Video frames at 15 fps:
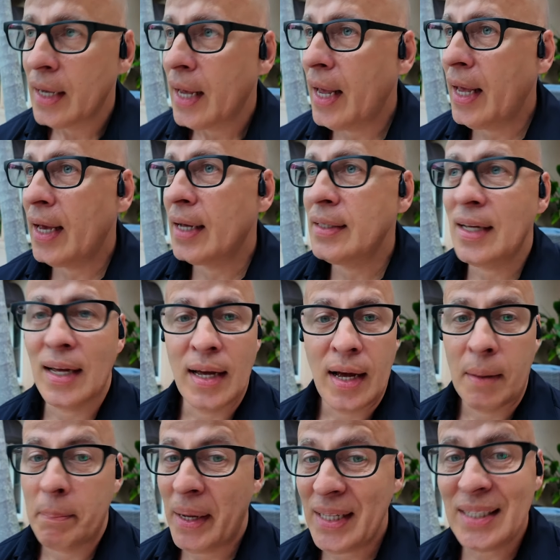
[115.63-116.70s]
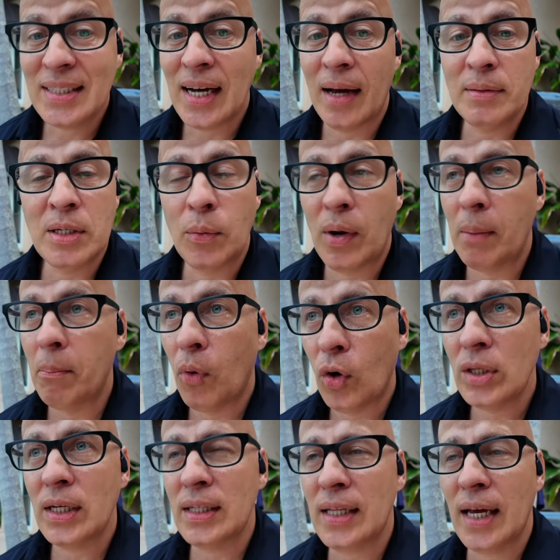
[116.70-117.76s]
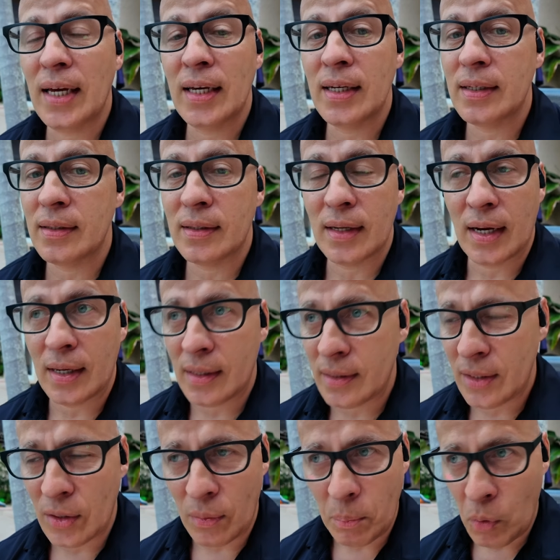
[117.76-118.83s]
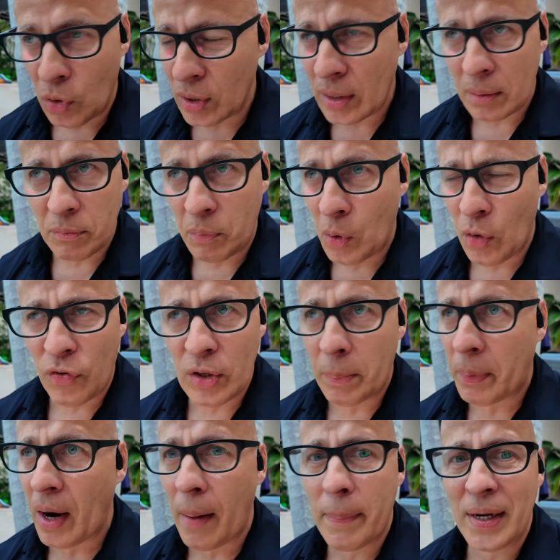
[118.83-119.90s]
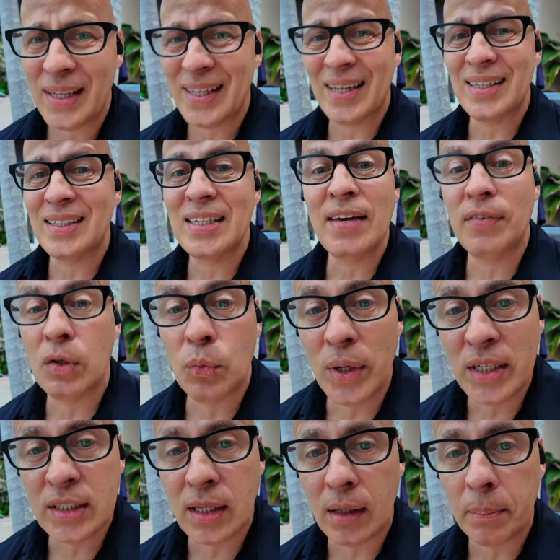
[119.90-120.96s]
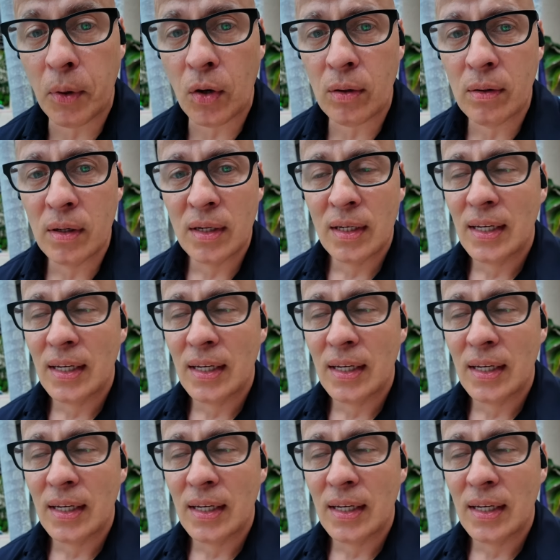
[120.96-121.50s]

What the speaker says: And many times they want more than they, more for the property than it's even reasonable.